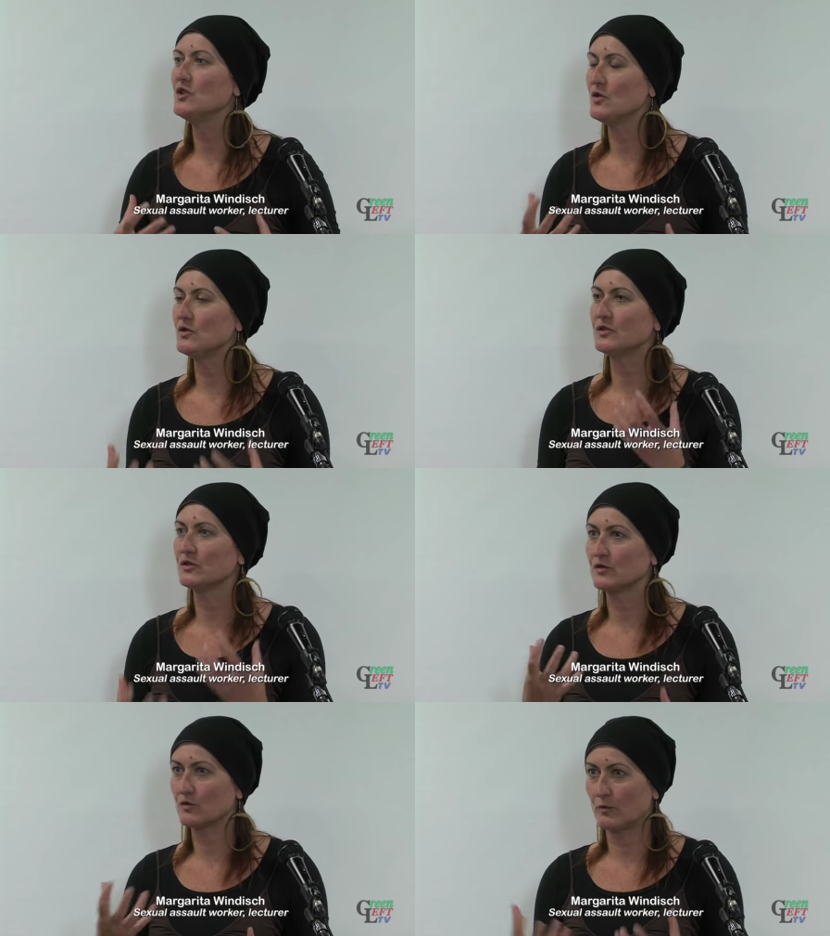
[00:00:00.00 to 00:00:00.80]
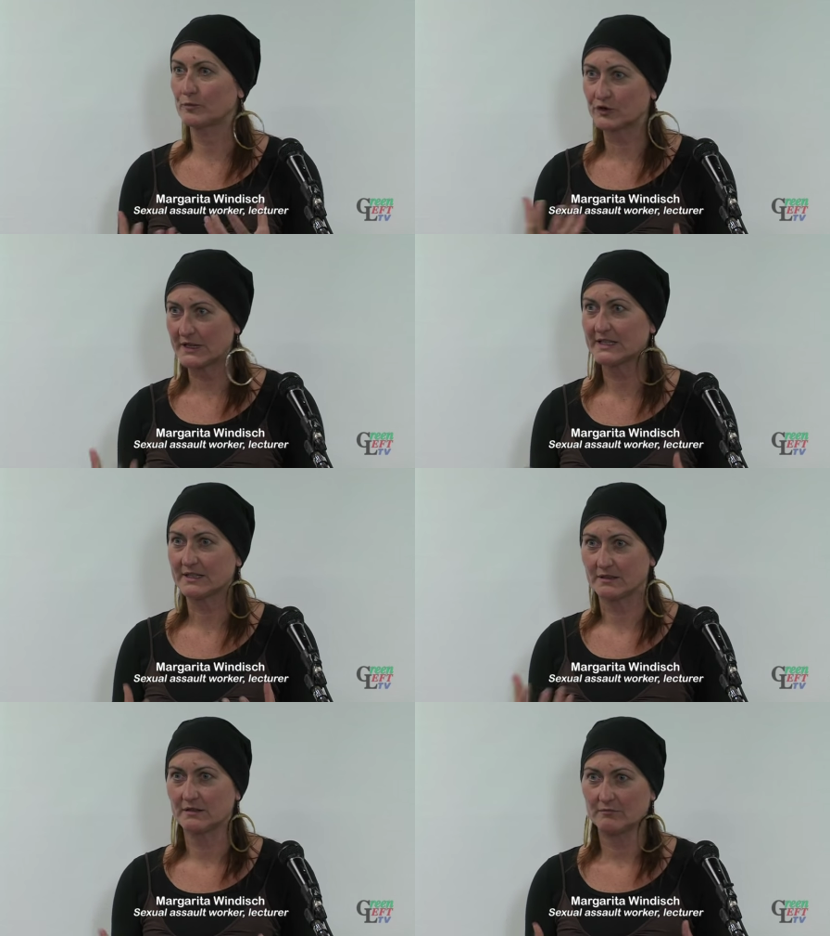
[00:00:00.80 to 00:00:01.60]
used to
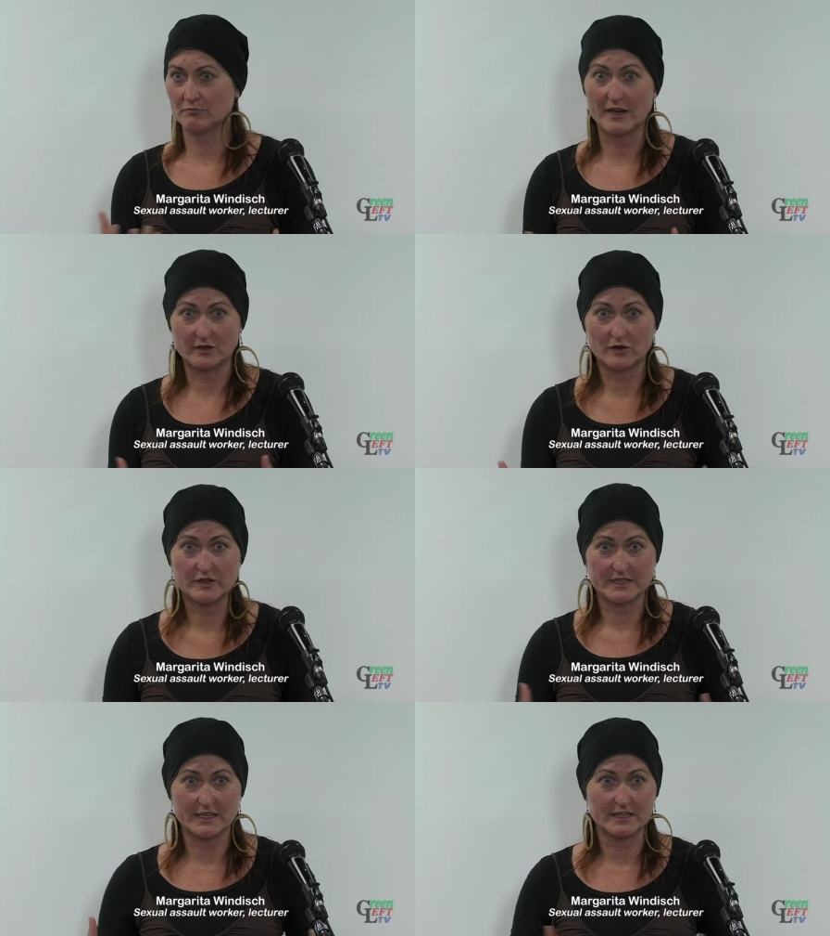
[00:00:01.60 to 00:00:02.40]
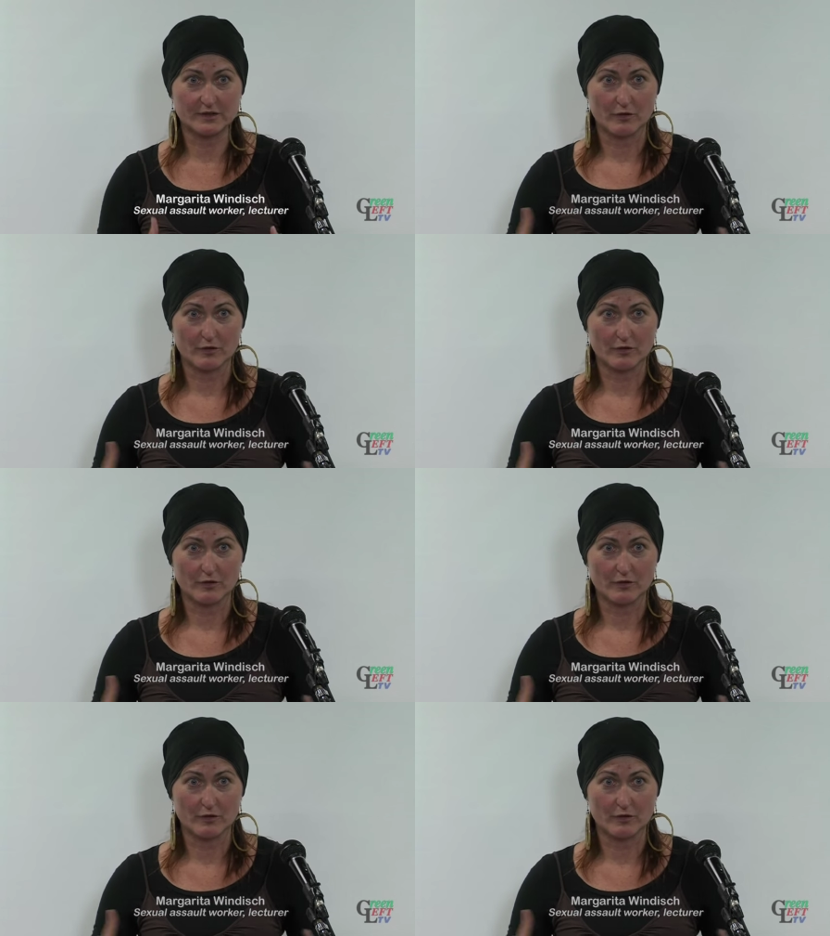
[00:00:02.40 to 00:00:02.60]
oppress minorities